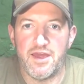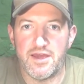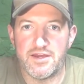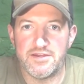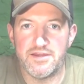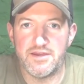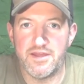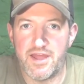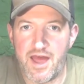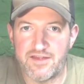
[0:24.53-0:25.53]
and
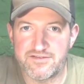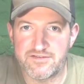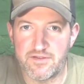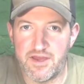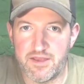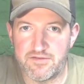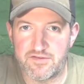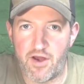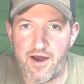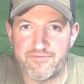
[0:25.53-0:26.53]
it has like
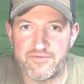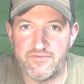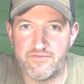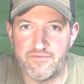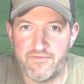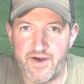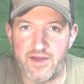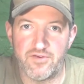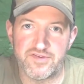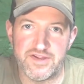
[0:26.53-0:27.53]
soft
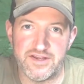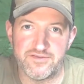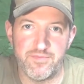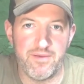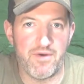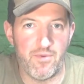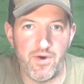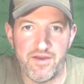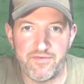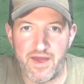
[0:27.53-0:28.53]
vinyl seats. Me and my
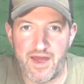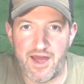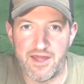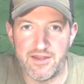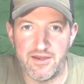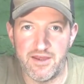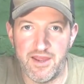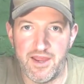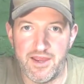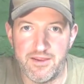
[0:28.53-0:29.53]
wife had
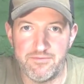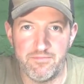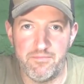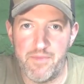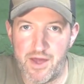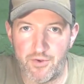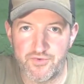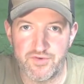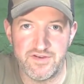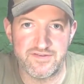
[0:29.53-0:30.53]
a
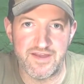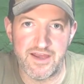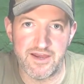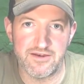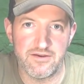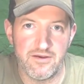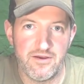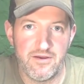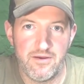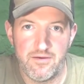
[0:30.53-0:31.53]
metal tree stand,
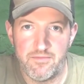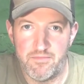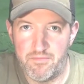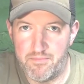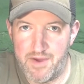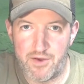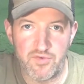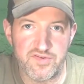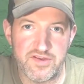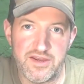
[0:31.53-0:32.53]

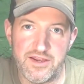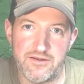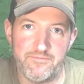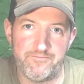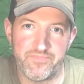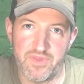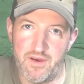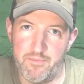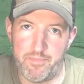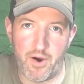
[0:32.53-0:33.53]
metal seat,
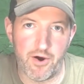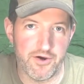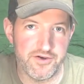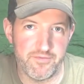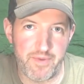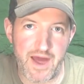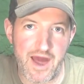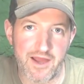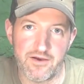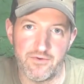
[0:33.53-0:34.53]
a bar in your
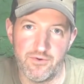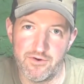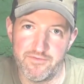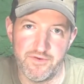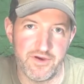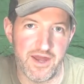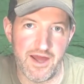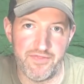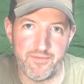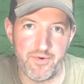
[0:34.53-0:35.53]
back, or if you
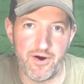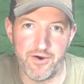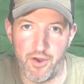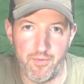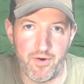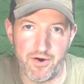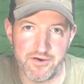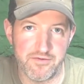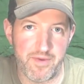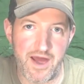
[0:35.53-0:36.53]
cut out the bar, no
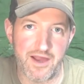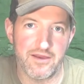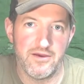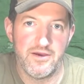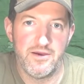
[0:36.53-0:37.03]
bar in your back.